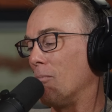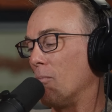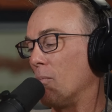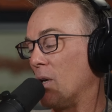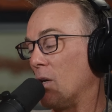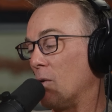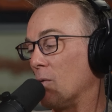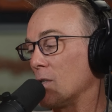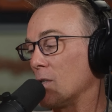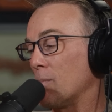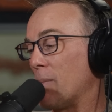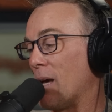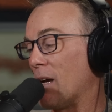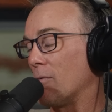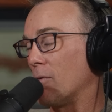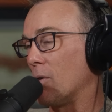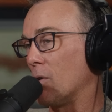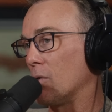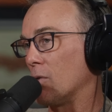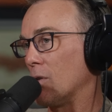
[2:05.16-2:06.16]
Being
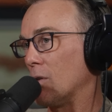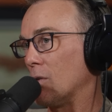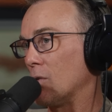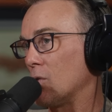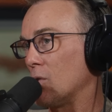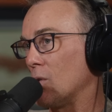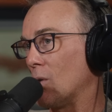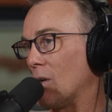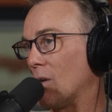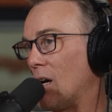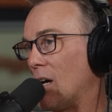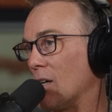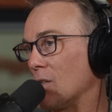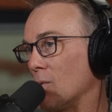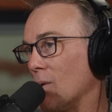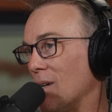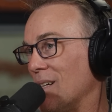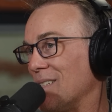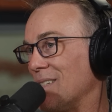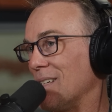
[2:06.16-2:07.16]
respectful to Stewart Haas
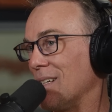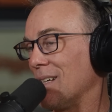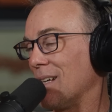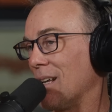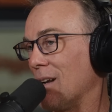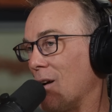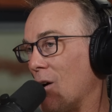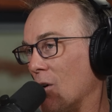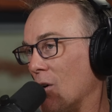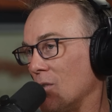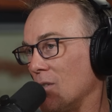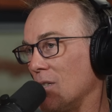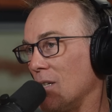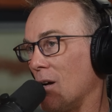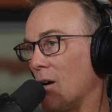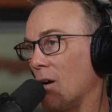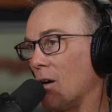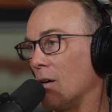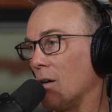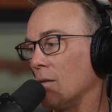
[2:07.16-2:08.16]
Racing and
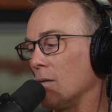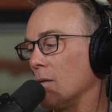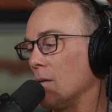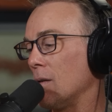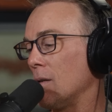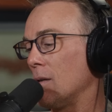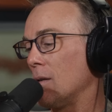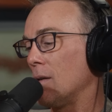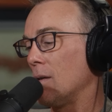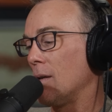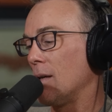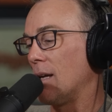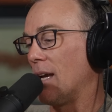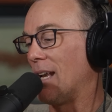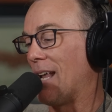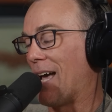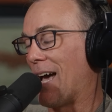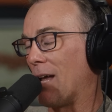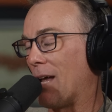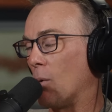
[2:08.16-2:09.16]
RCR,
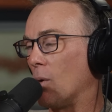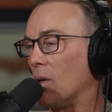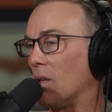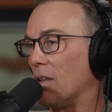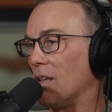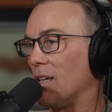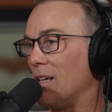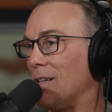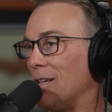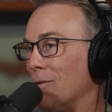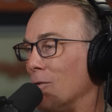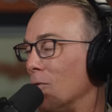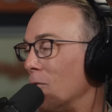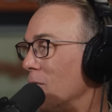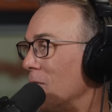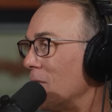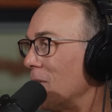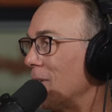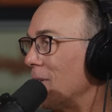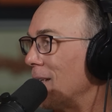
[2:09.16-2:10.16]
and how do we
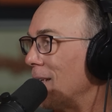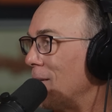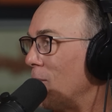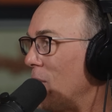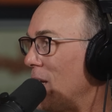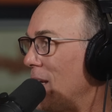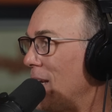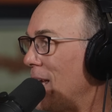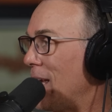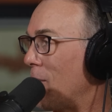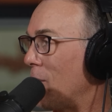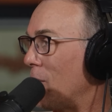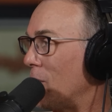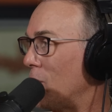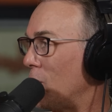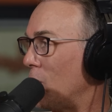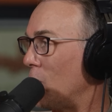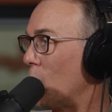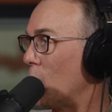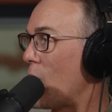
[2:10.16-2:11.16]
leave being able
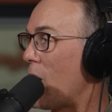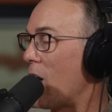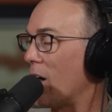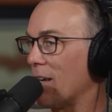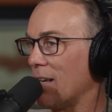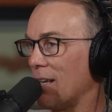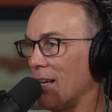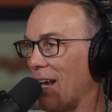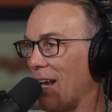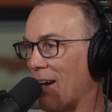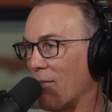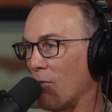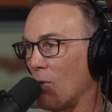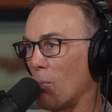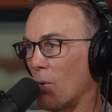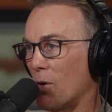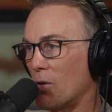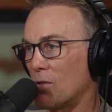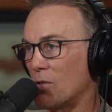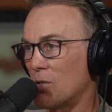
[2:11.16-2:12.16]
to walk in every
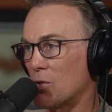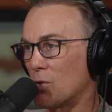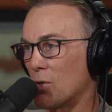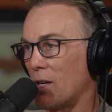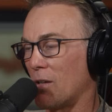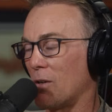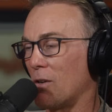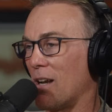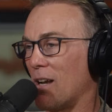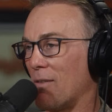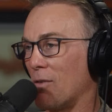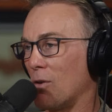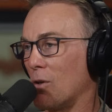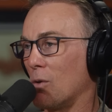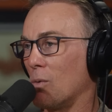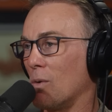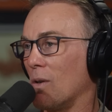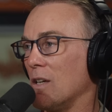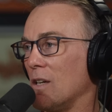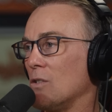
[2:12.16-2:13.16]
person's trailer and have a
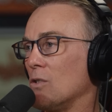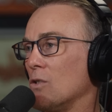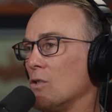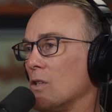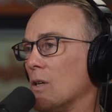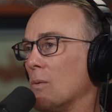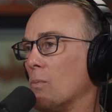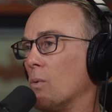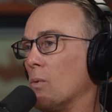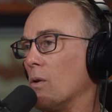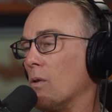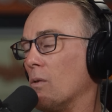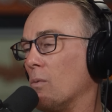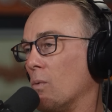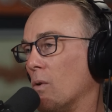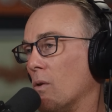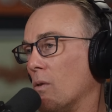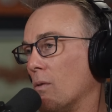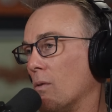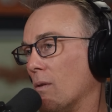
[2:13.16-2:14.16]
good relationship
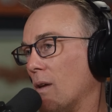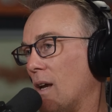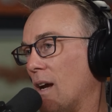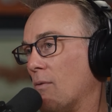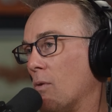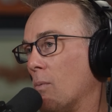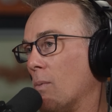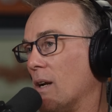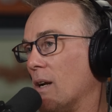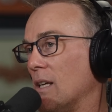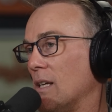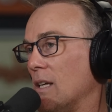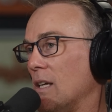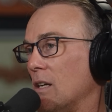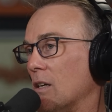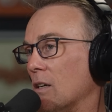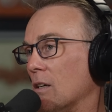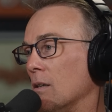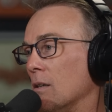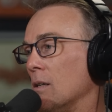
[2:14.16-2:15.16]
with everybody
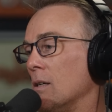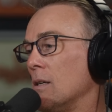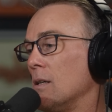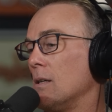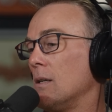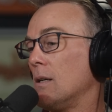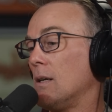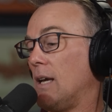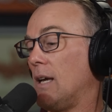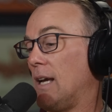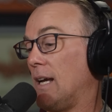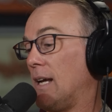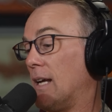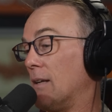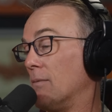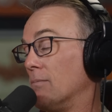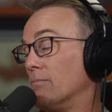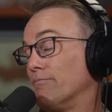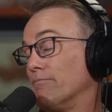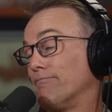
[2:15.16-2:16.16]
here.
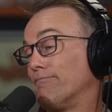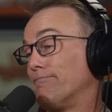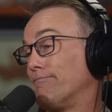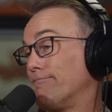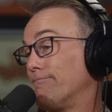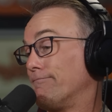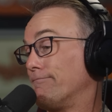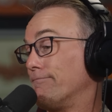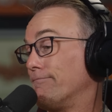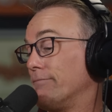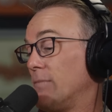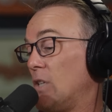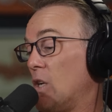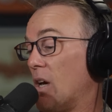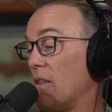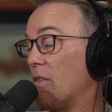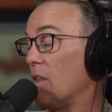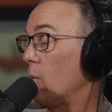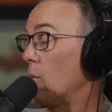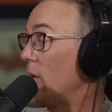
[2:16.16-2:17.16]
And you know,
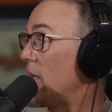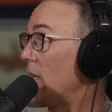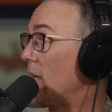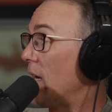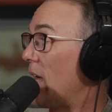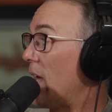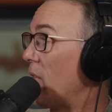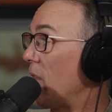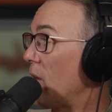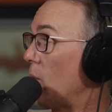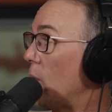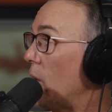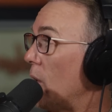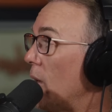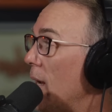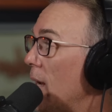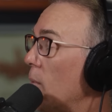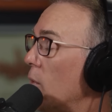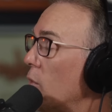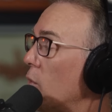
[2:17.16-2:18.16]
I think we're
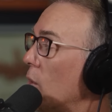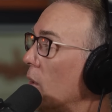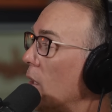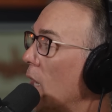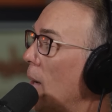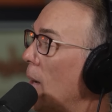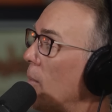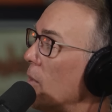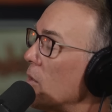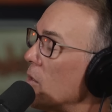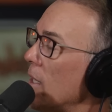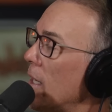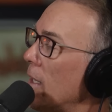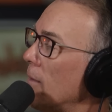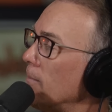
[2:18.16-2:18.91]
able to accomplish that.